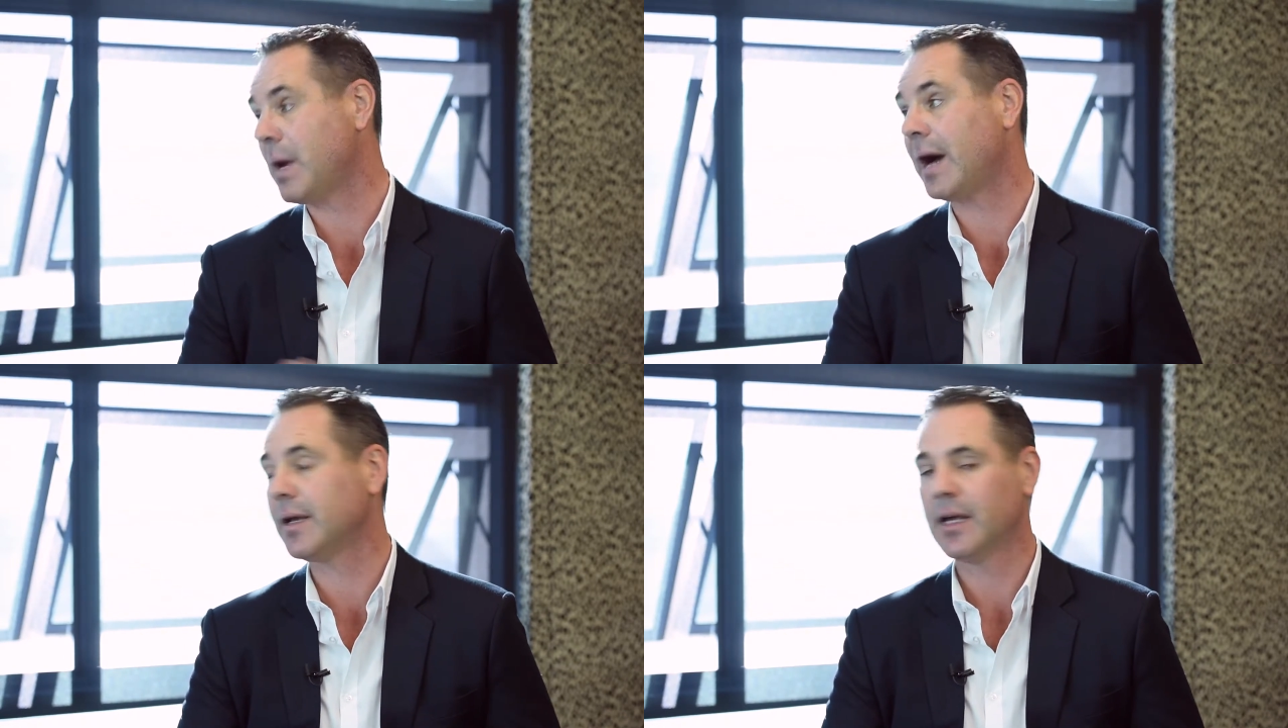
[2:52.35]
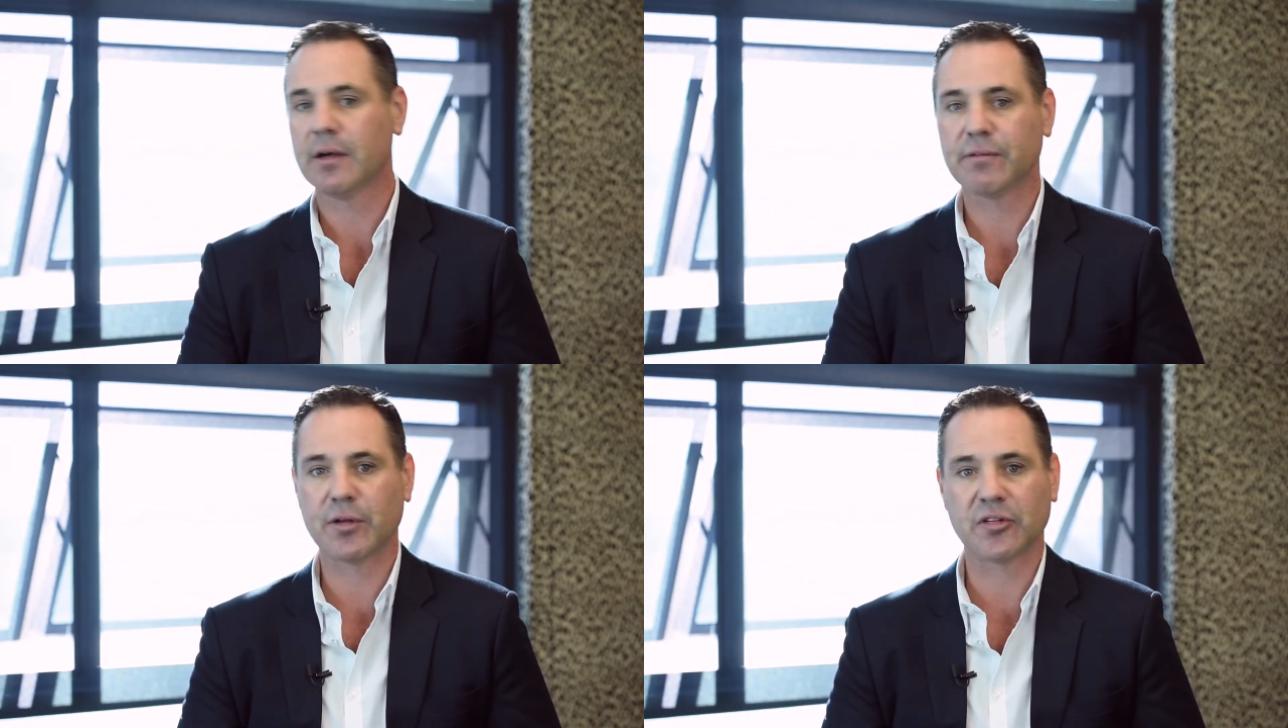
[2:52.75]
but
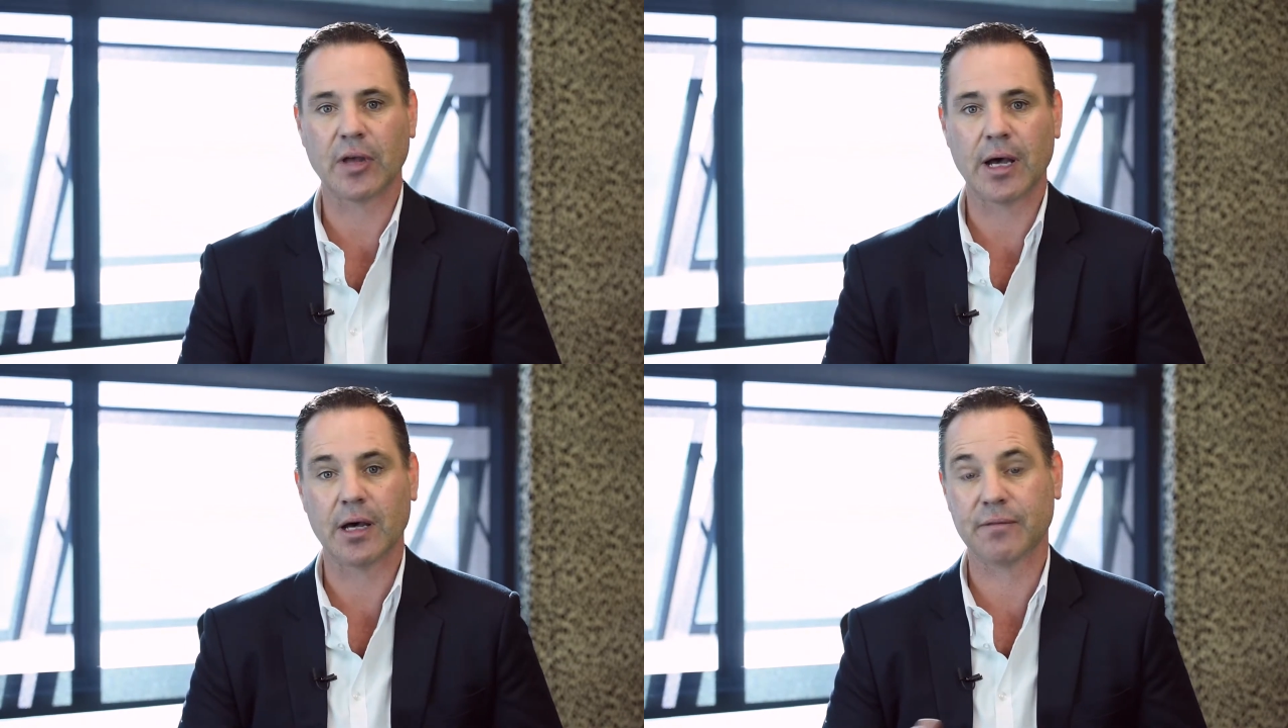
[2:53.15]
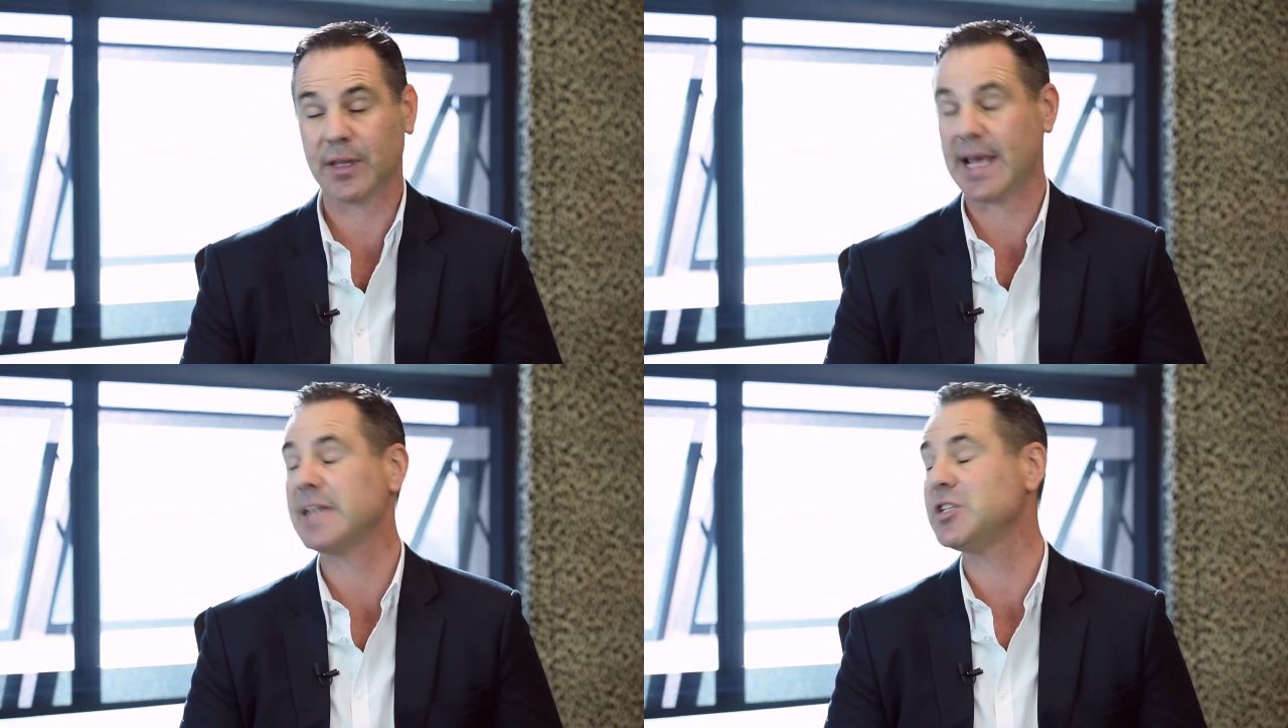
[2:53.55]
for
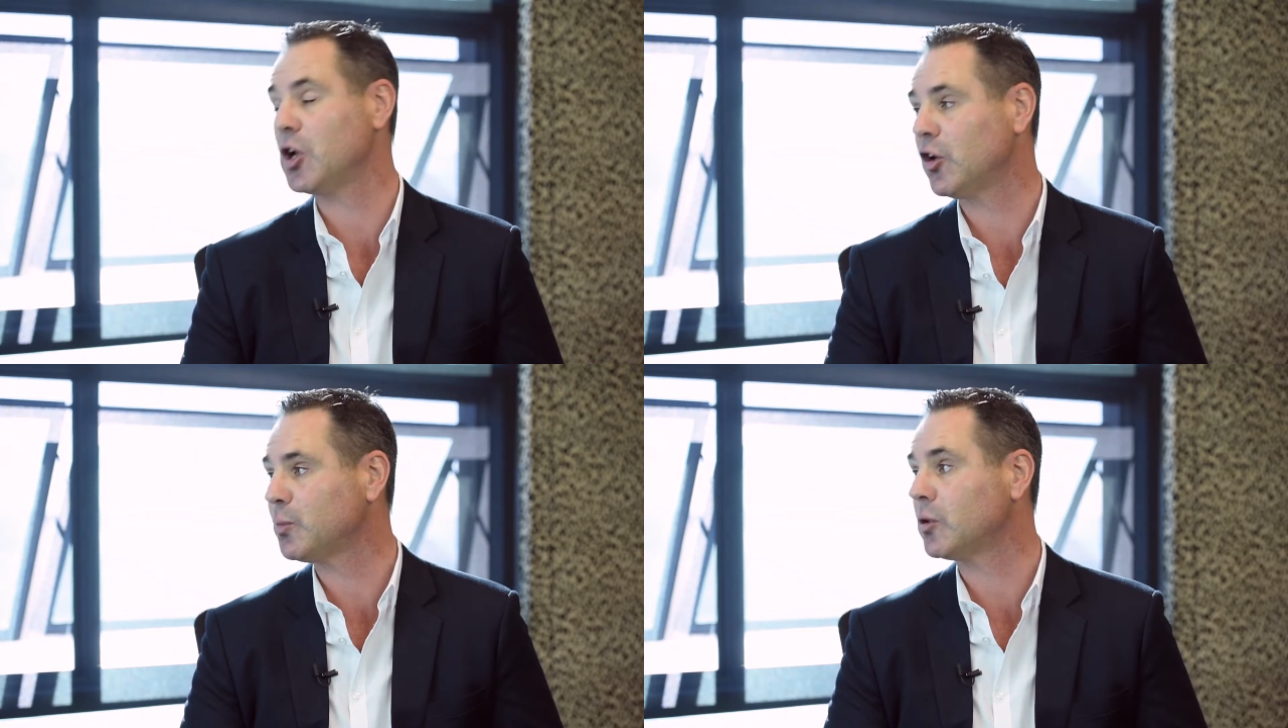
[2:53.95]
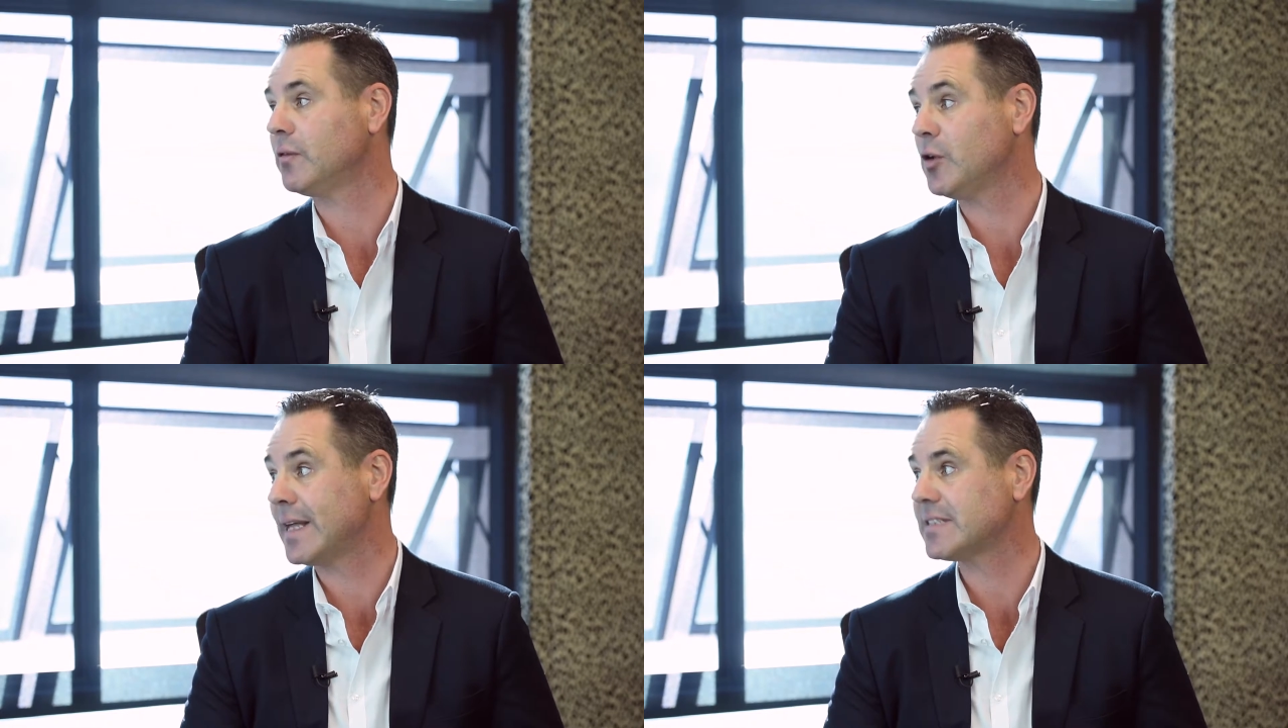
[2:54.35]
the ATO's point of
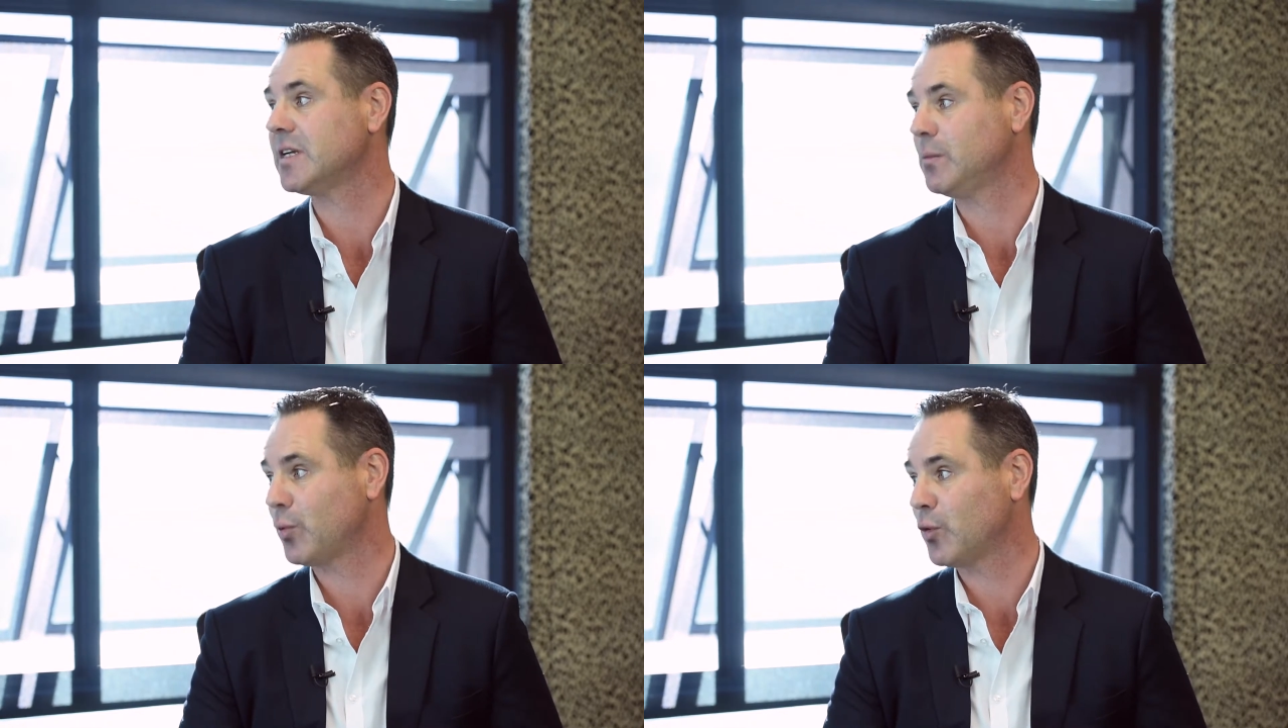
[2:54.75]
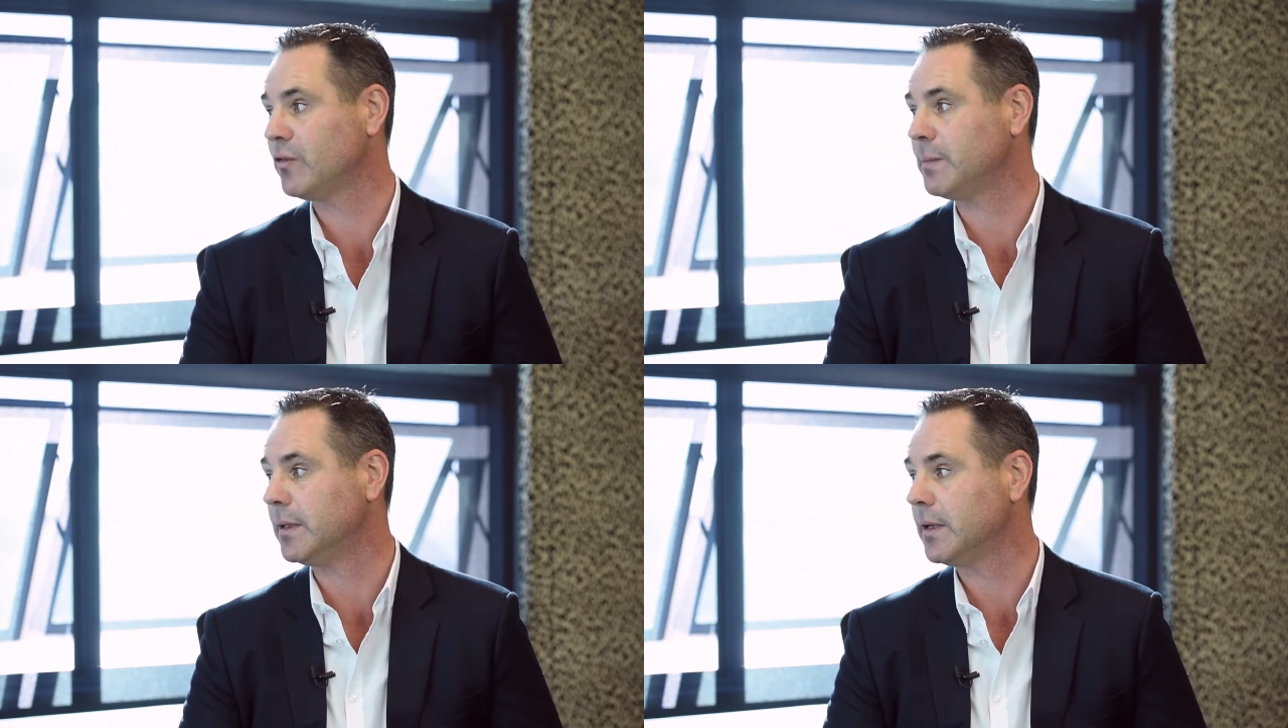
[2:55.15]
view, that's an
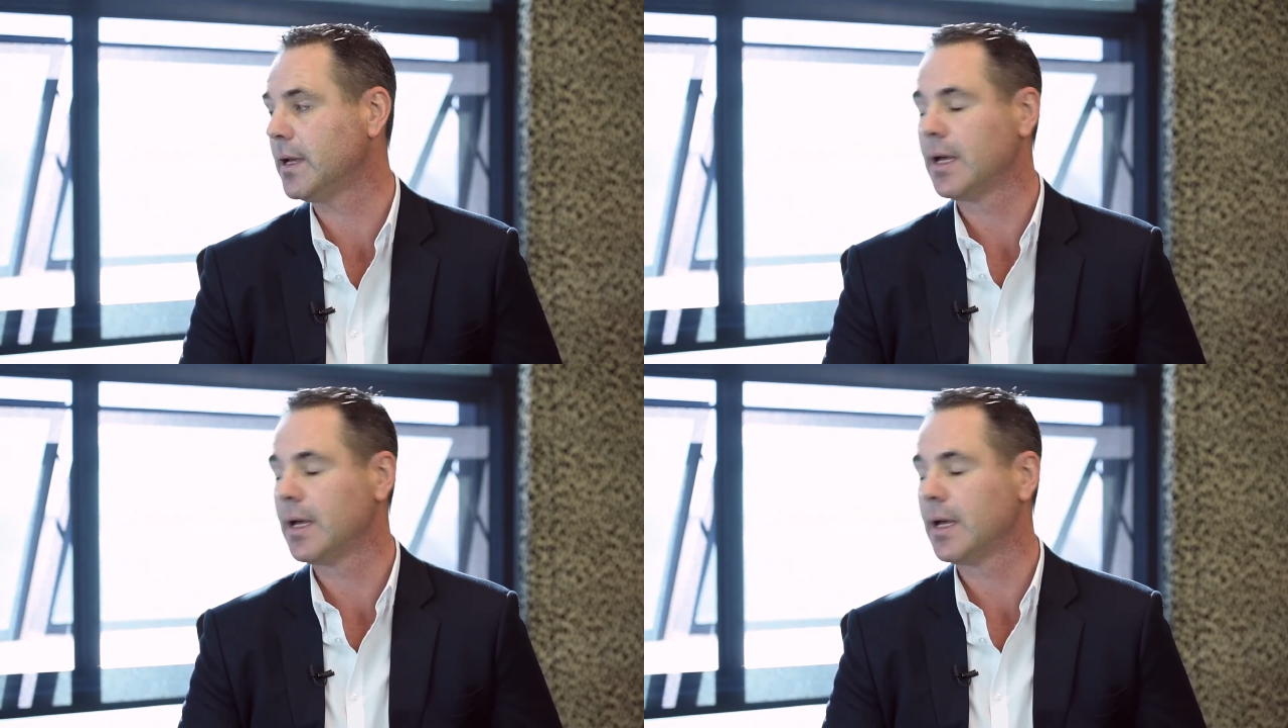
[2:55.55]
improvement.